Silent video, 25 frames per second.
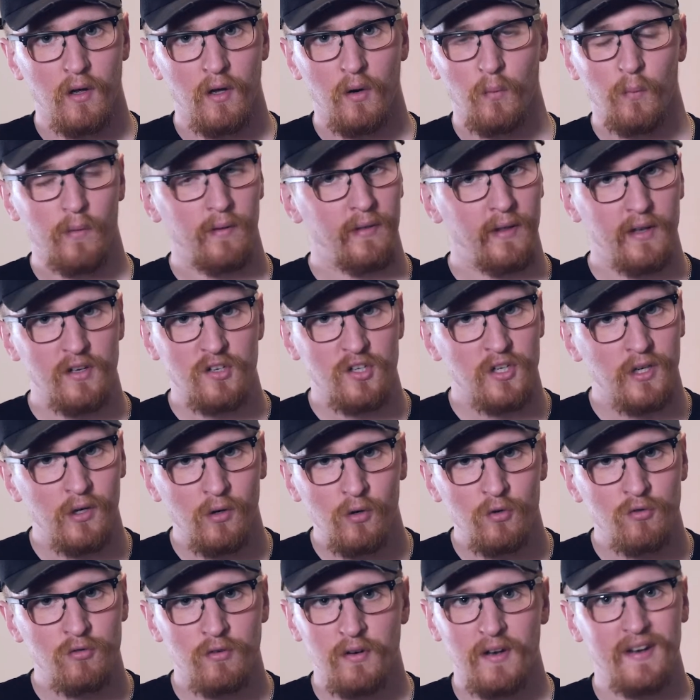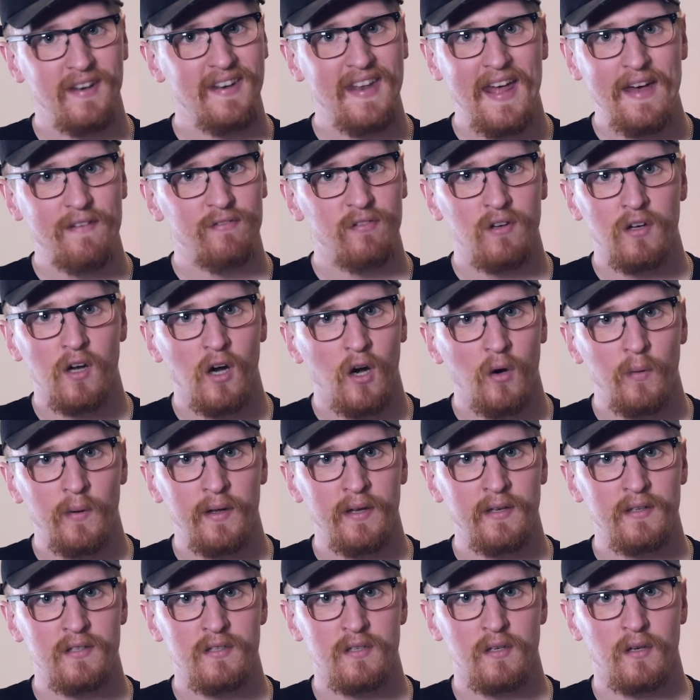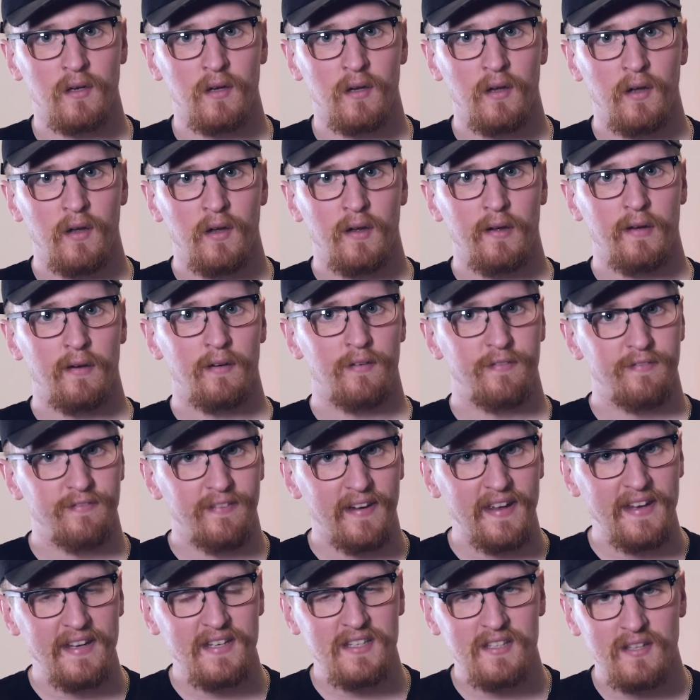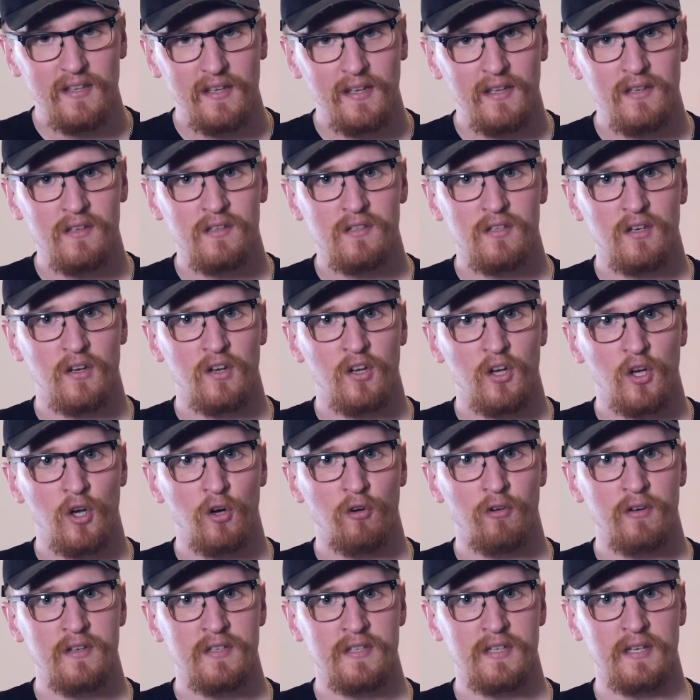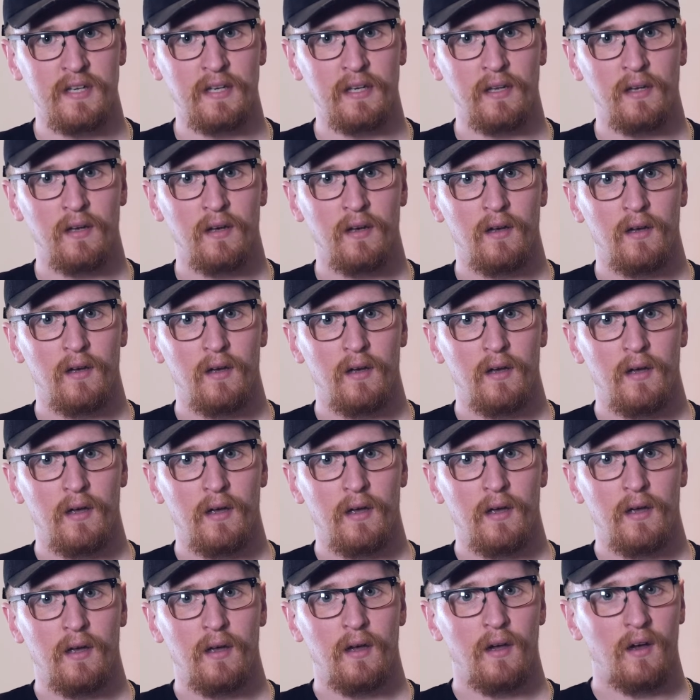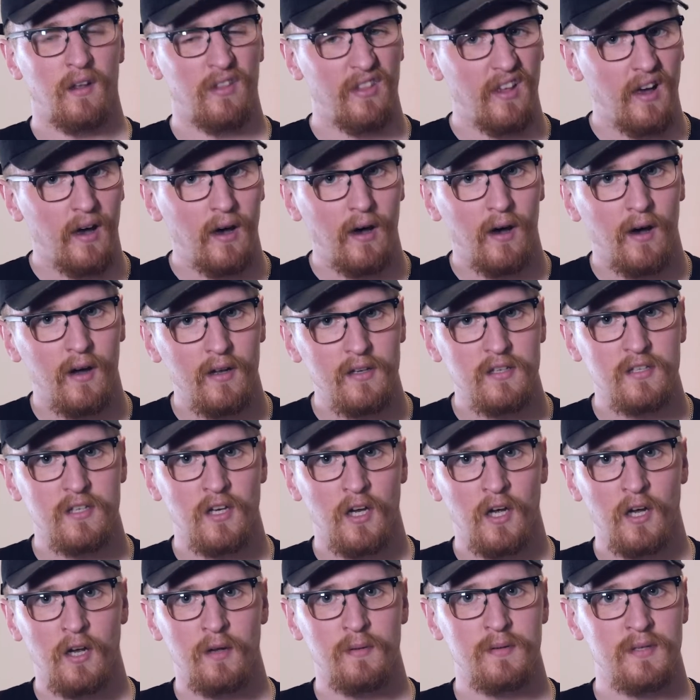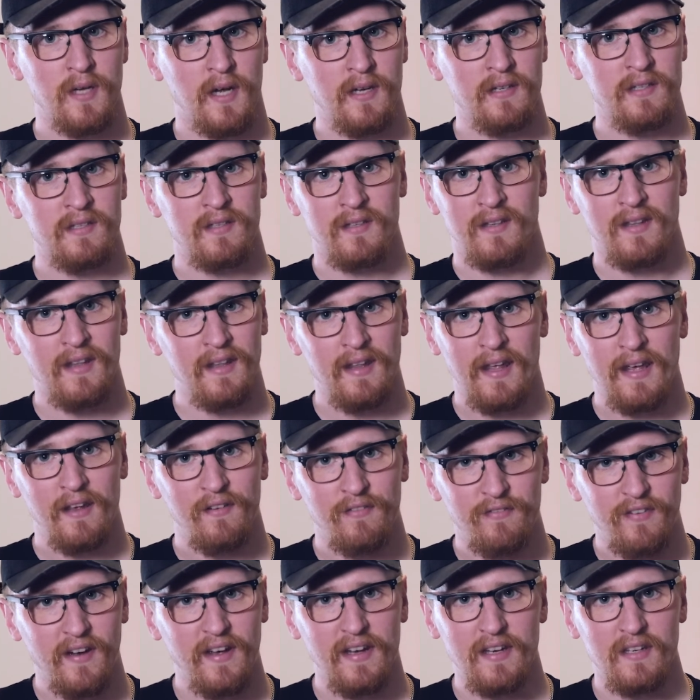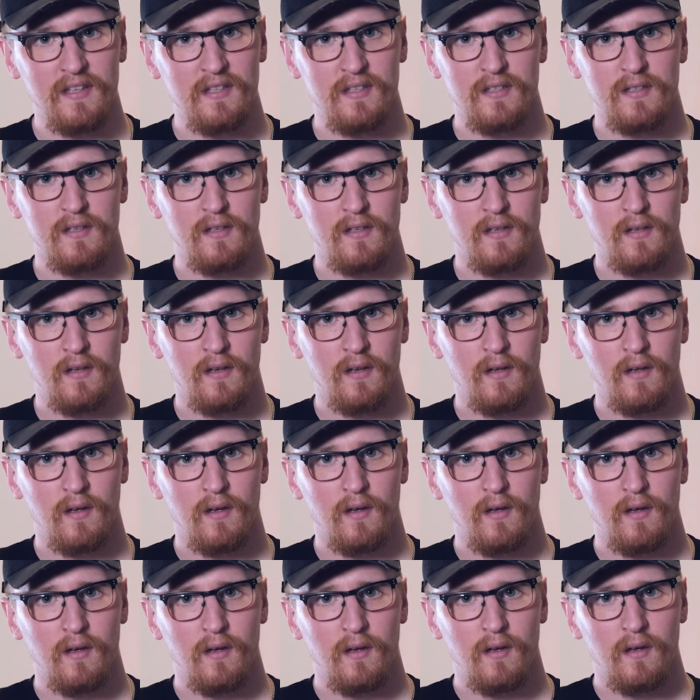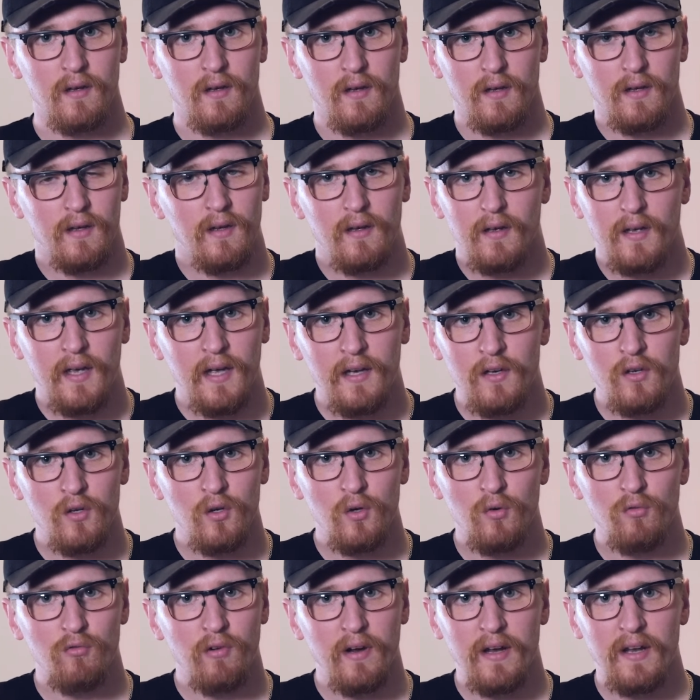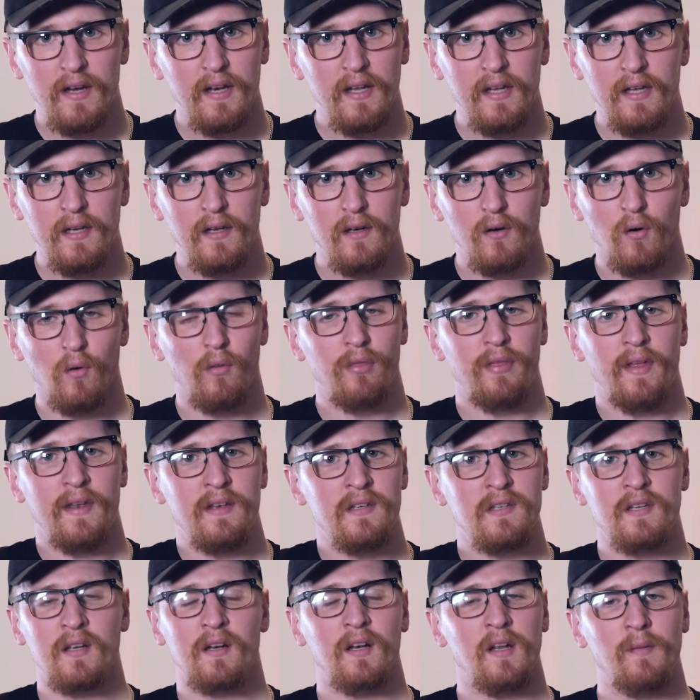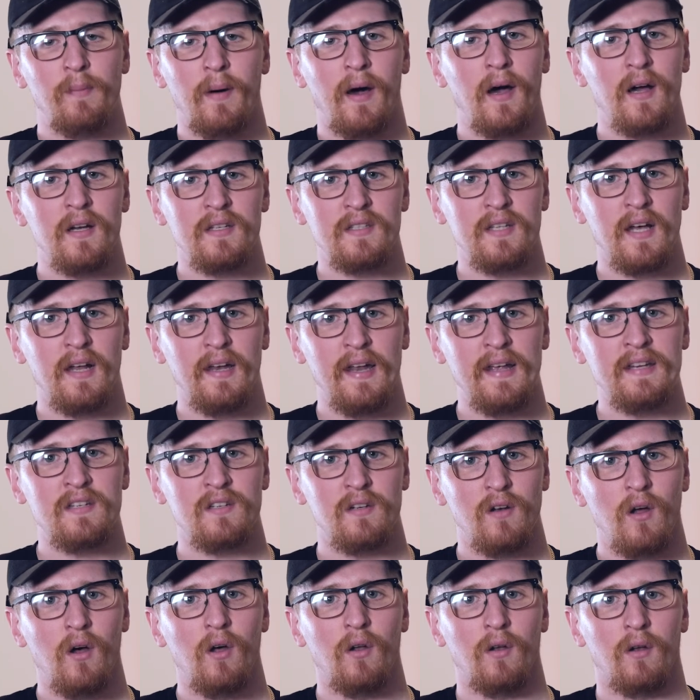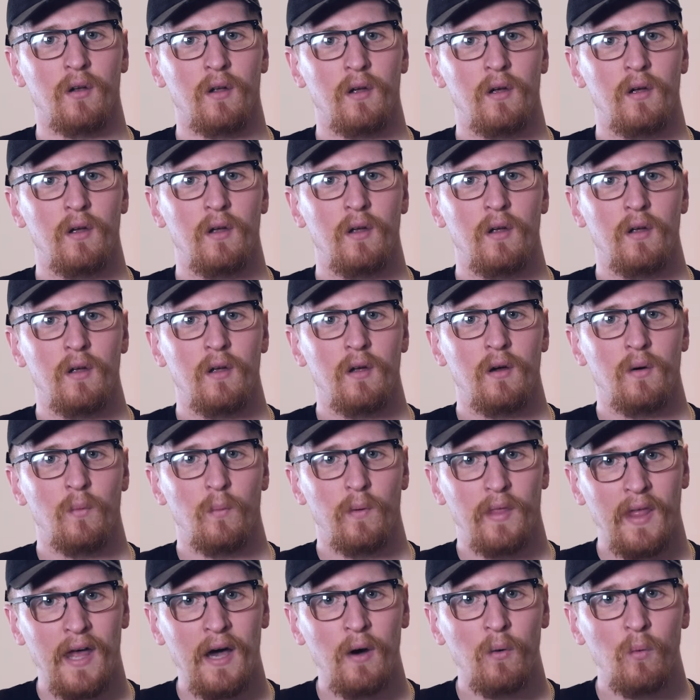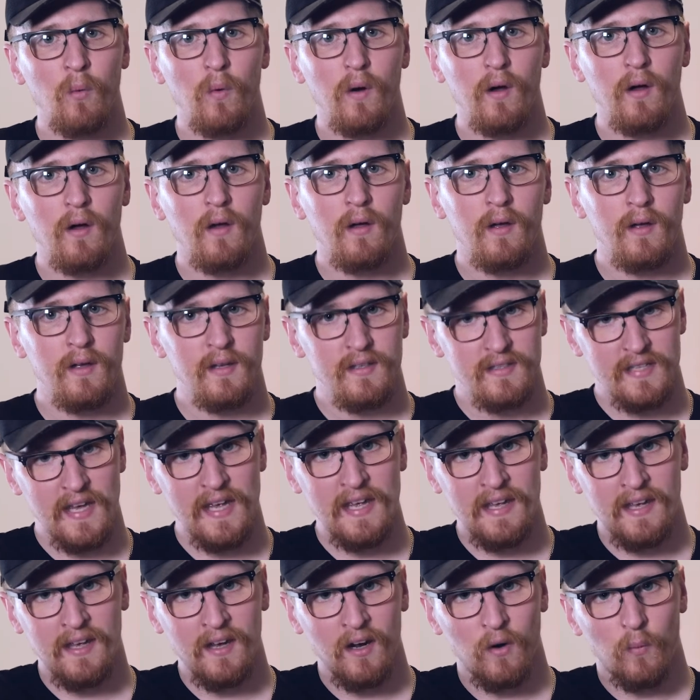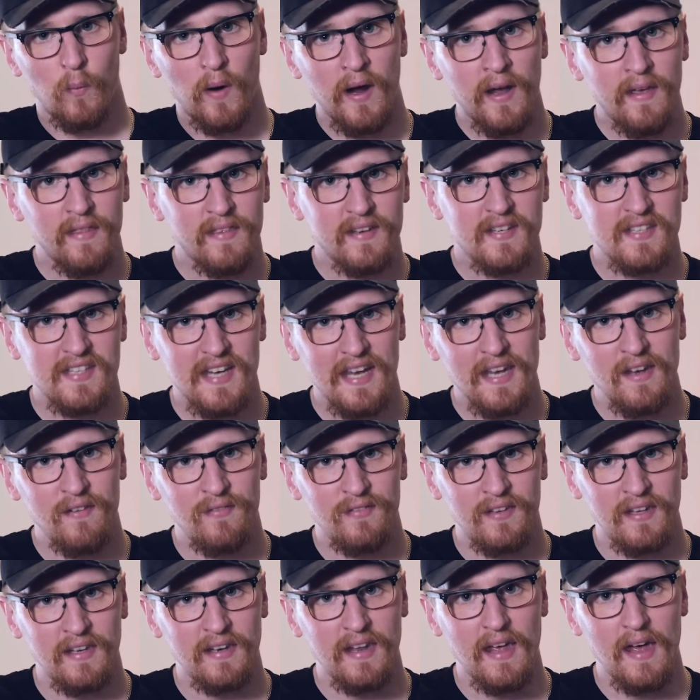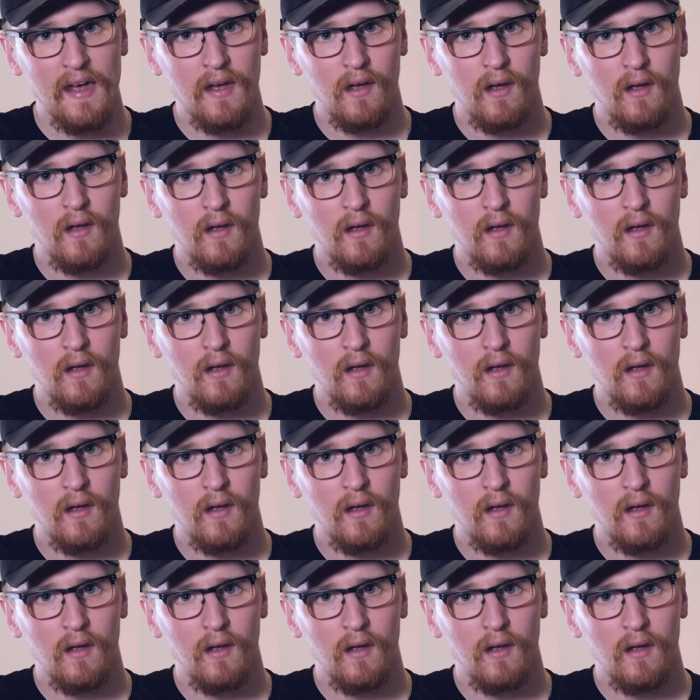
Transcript: when their children are never going to face the insecurity and the hard circumstances that they faced? Can you really authentically pass that lesson on without taking away the safety net